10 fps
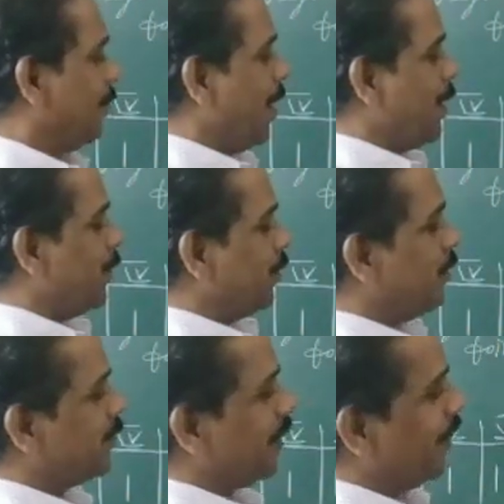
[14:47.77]
1,
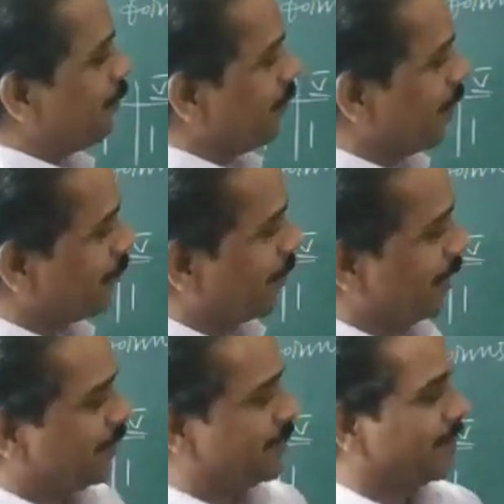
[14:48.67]
2, 3, 4,
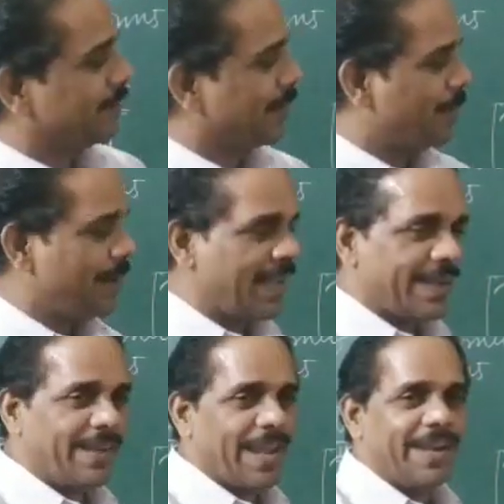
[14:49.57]
5, 6, 7,
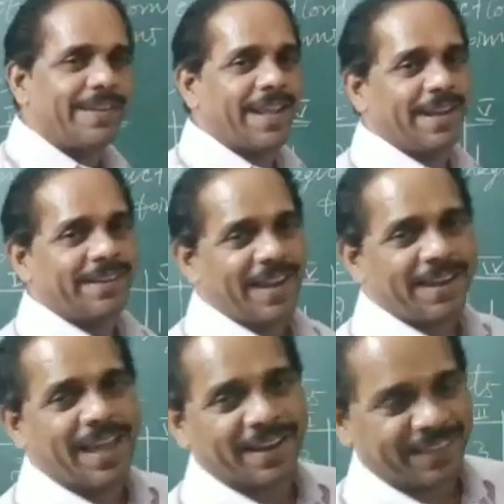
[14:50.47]
8, 9, 10.
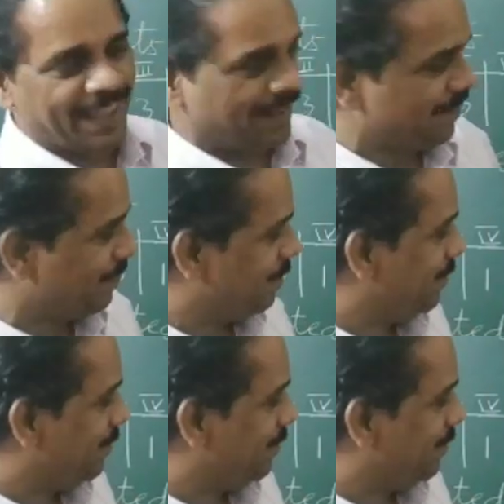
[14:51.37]
10 are there.